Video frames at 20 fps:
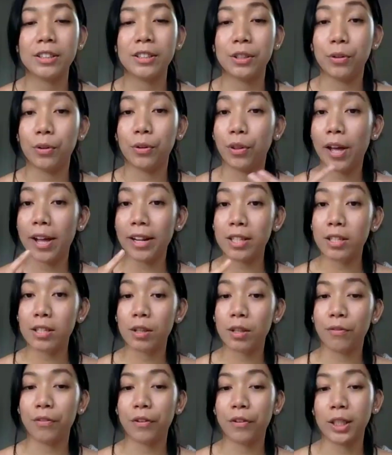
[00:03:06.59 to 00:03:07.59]
So that's
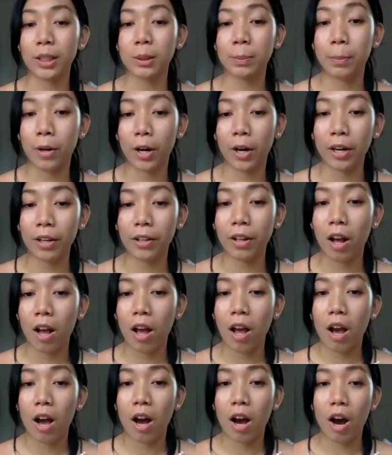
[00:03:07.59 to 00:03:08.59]
the first part
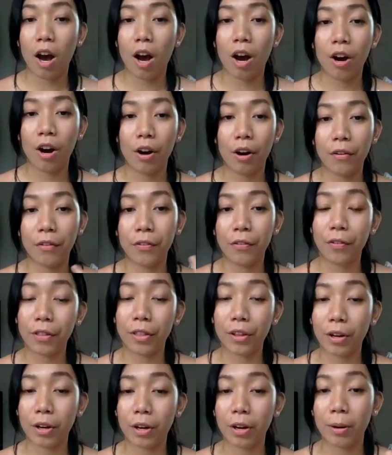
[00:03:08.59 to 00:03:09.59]
of the
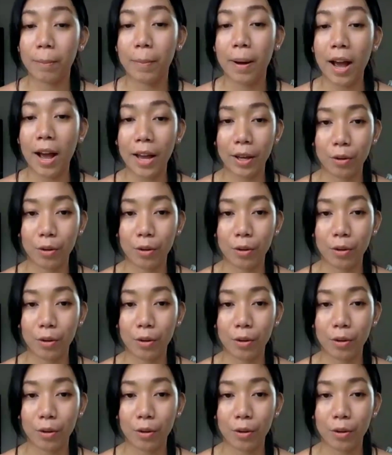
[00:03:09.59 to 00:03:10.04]
Bahay